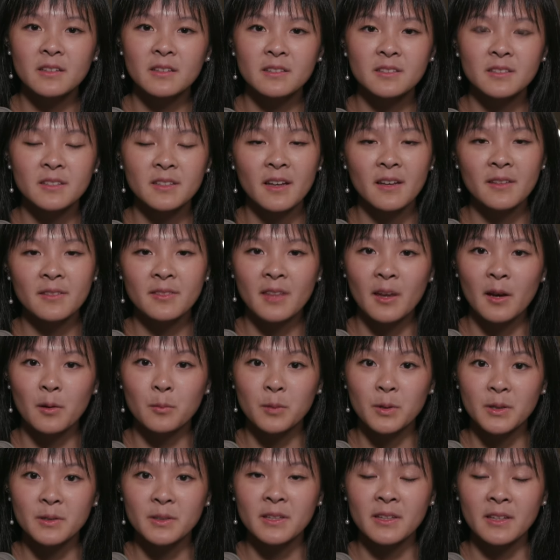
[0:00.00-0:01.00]
said that
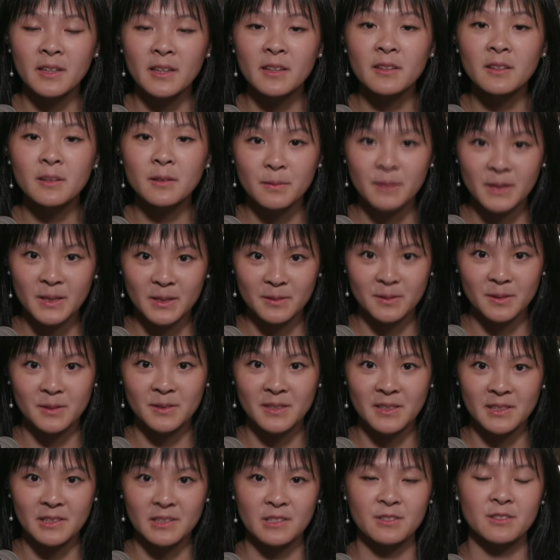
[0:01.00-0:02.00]
working in the
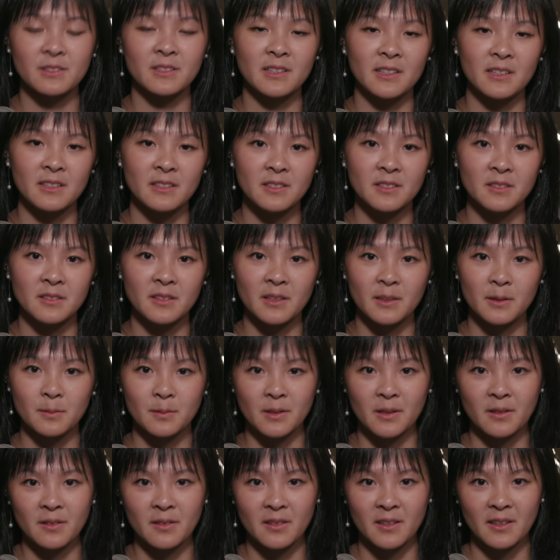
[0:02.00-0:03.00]
railroad industry and dealing
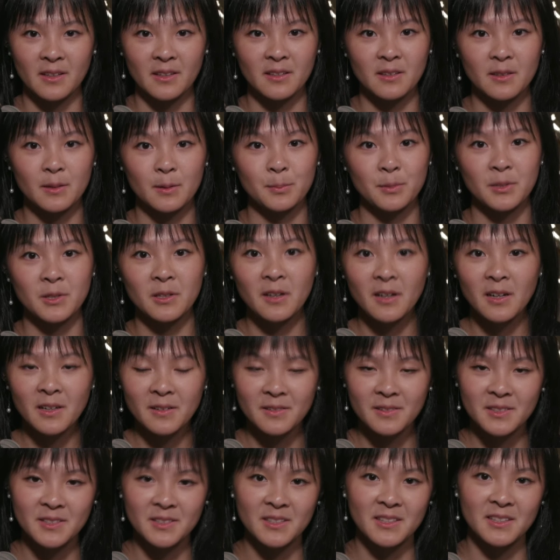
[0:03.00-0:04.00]
with like the
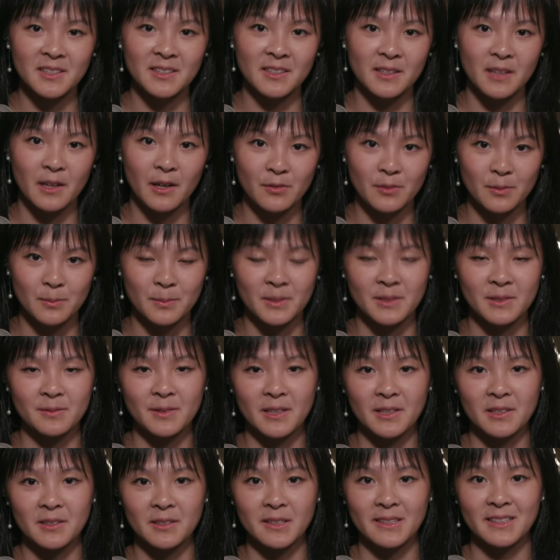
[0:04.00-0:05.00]
bureaucracy and the government
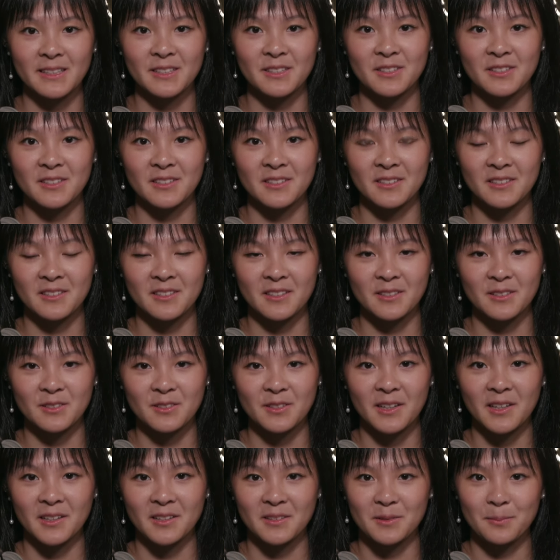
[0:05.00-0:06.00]
regulations and
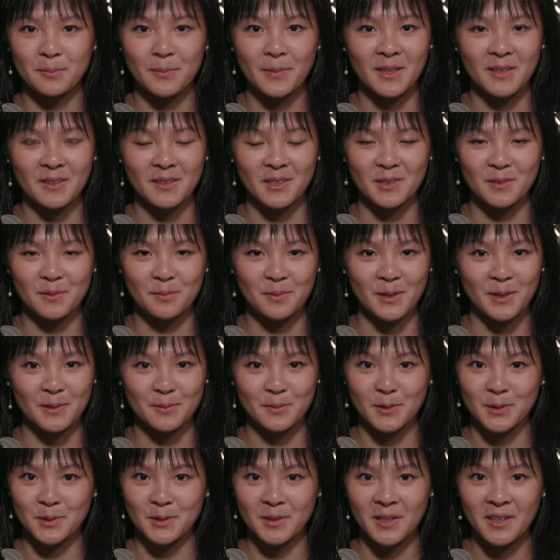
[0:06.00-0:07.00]
trying to make this
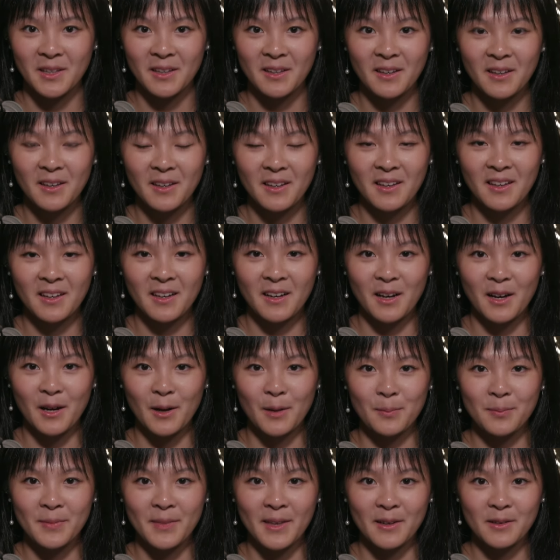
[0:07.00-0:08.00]
railroad
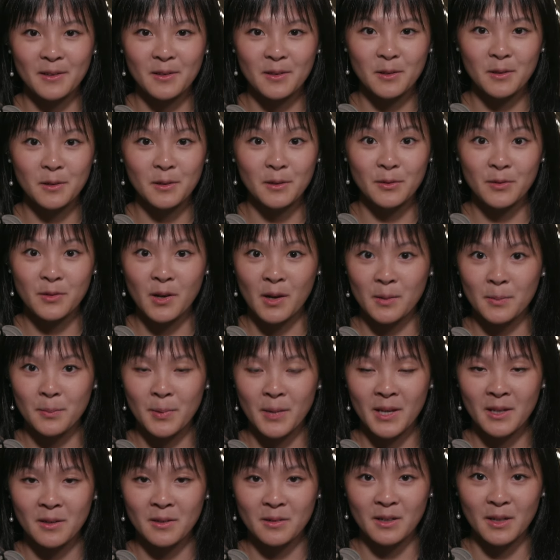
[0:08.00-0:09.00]
um, that could have gone
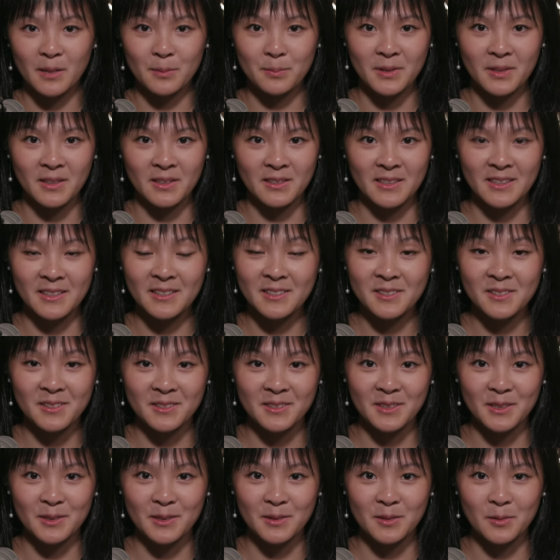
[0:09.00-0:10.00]
bankrupt and
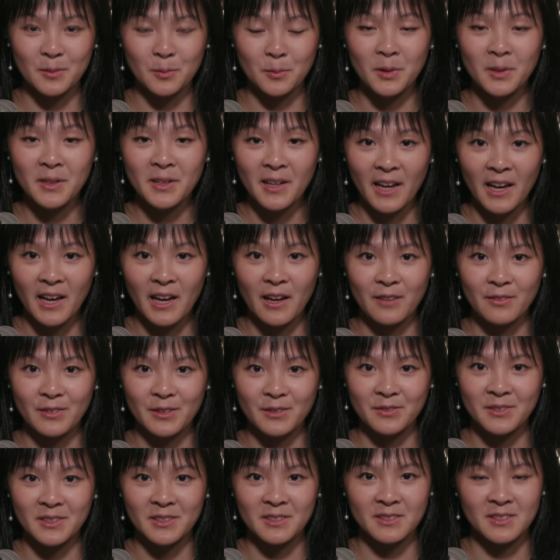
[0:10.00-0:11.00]
easily would have
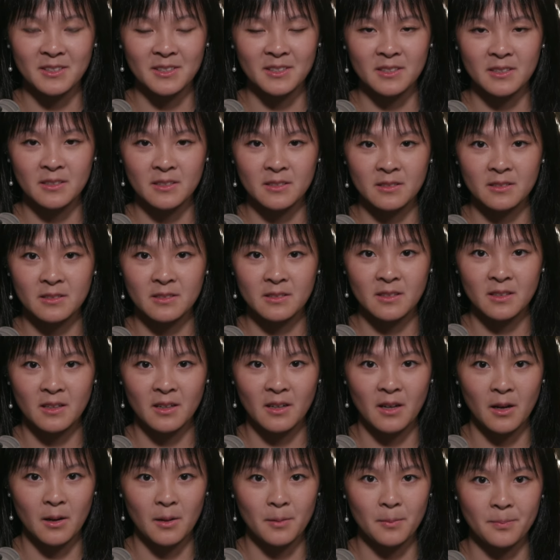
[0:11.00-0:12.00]
if he didn't
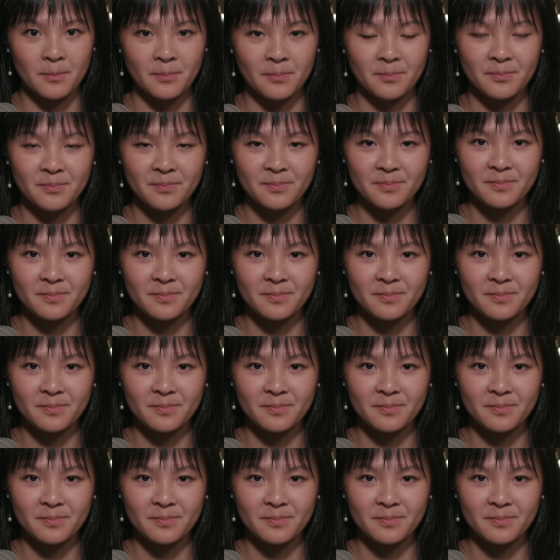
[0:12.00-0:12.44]
um,